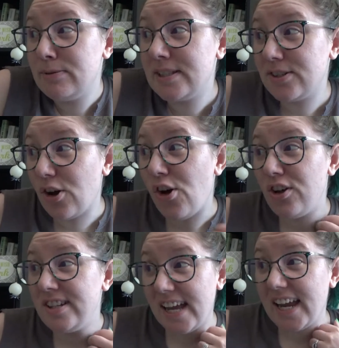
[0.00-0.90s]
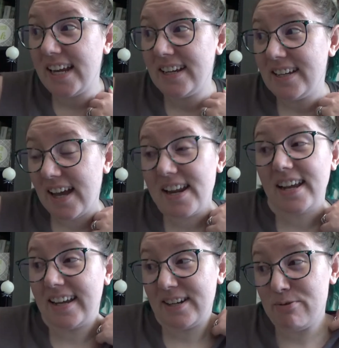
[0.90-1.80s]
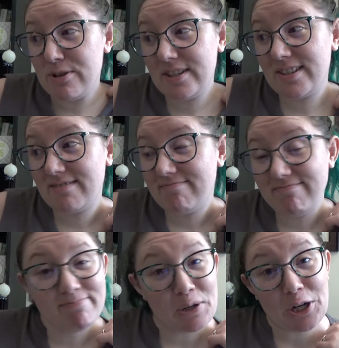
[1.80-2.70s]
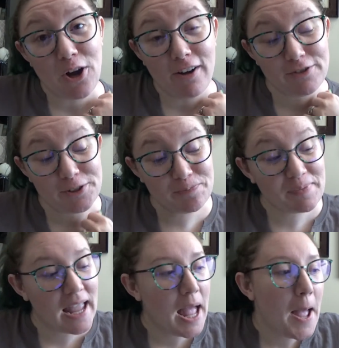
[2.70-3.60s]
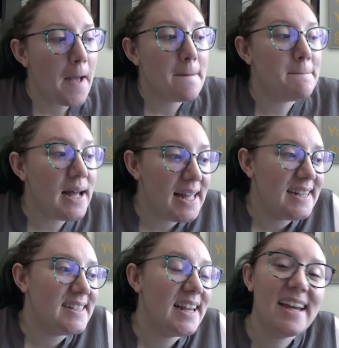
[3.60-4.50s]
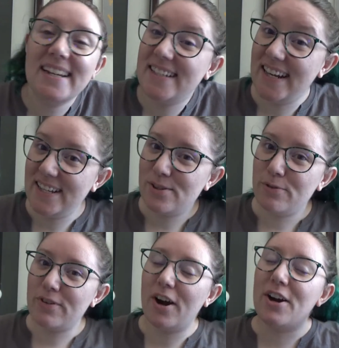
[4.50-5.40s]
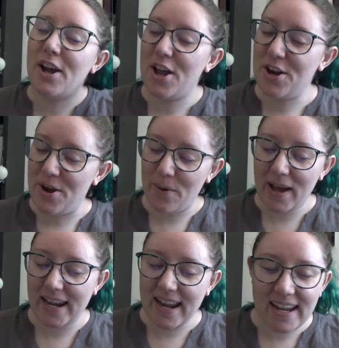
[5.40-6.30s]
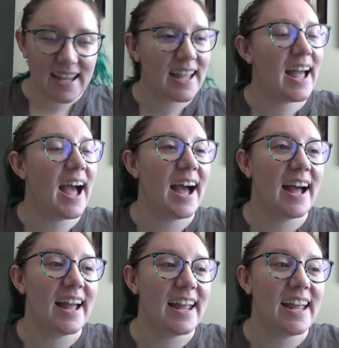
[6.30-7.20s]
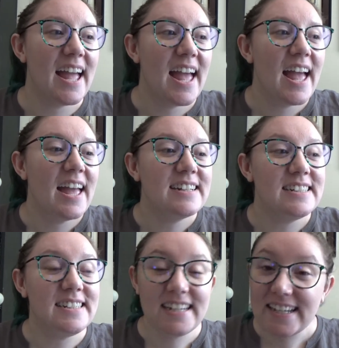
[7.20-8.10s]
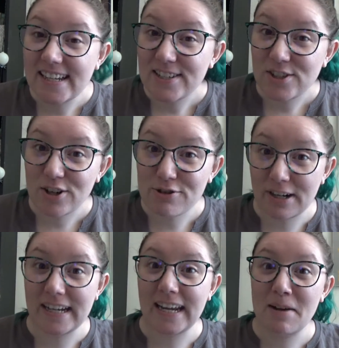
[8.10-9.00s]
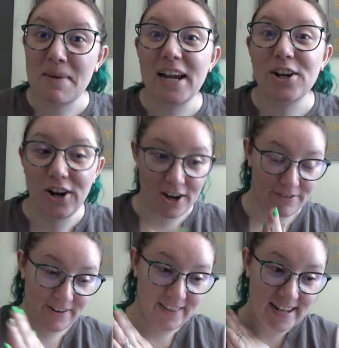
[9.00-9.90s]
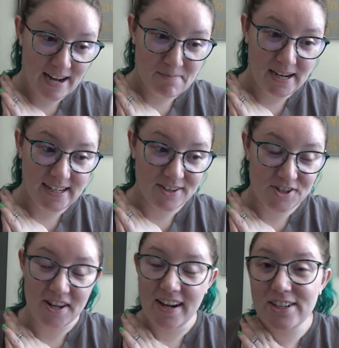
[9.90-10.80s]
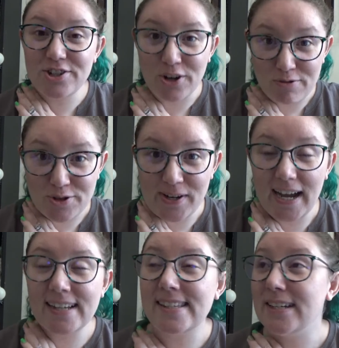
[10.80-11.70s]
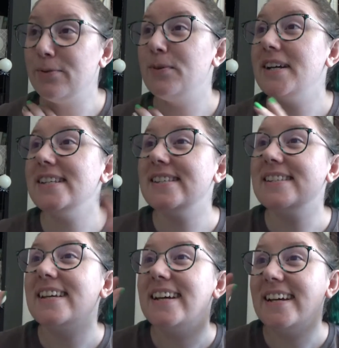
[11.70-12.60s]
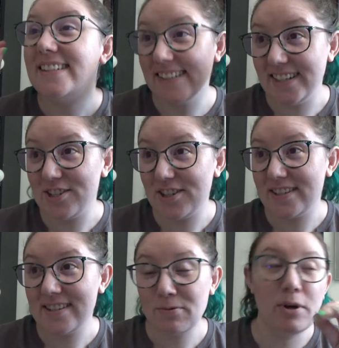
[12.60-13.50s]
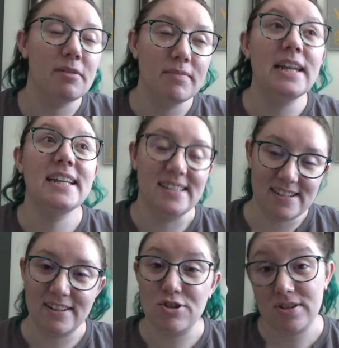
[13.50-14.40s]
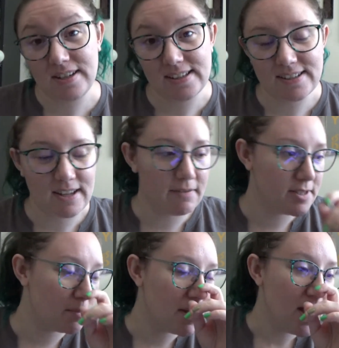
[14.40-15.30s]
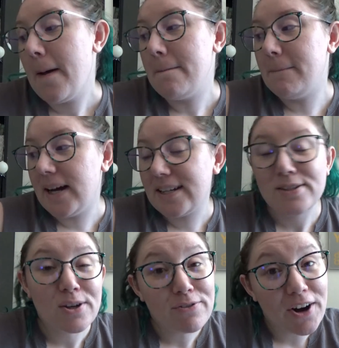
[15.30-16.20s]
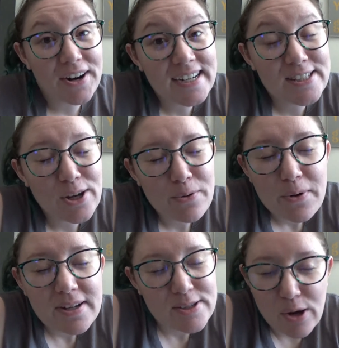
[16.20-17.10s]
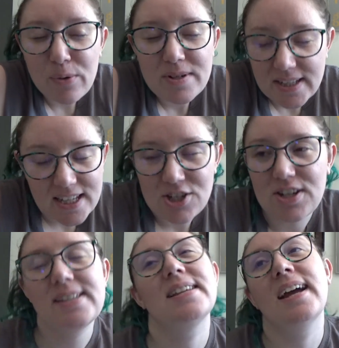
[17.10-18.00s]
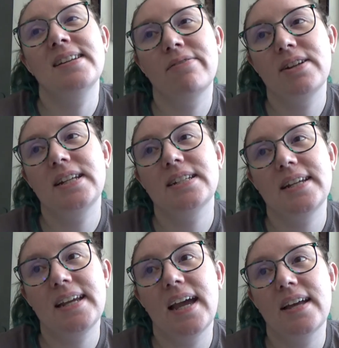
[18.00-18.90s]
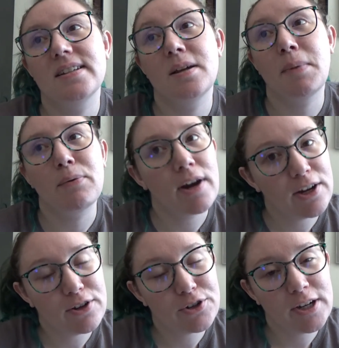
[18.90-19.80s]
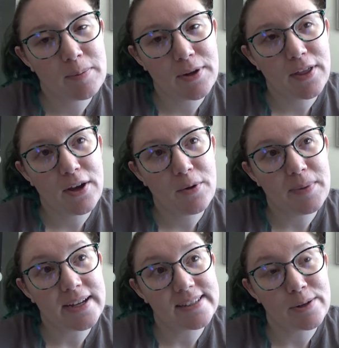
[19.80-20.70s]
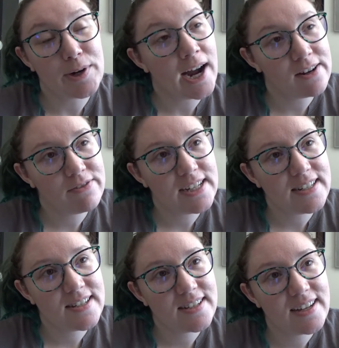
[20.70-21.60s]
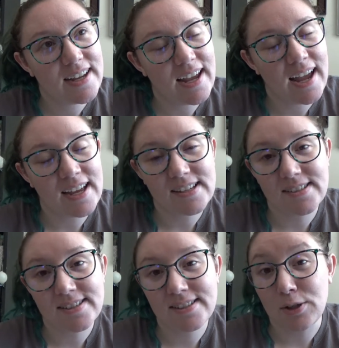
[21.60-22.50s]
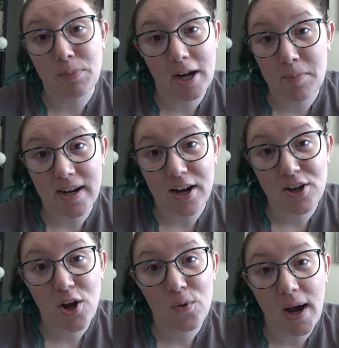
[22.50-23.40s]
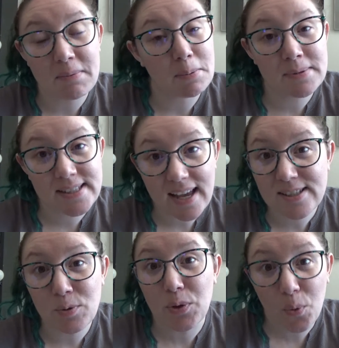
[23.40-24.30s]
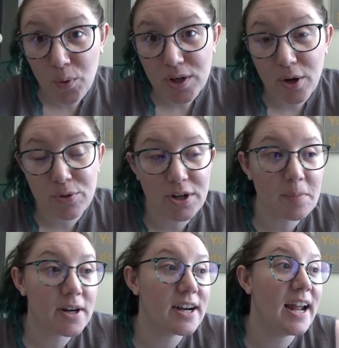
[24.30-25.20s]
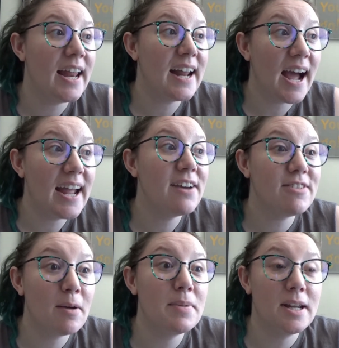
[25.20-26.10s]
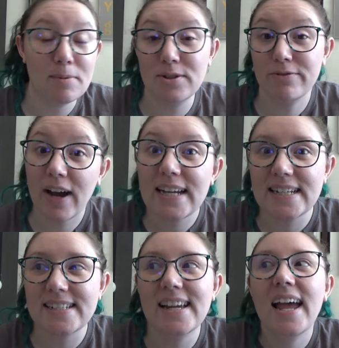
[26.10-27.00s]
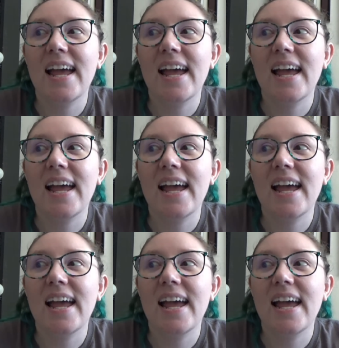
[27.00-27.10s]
was an all-day headache and it was pretty awful. But today so far, no headache. I did start drinking my coffee that I made yesterday that I showed you guys, and it was delicious. Well, it is delicious because I still have some. But so far, it is so, so delicious. I definitely need to get my regular creamer, though, because they were out of it. As you may or may not know, I'm obsessed with Oreo creamer, and I have not been able to find it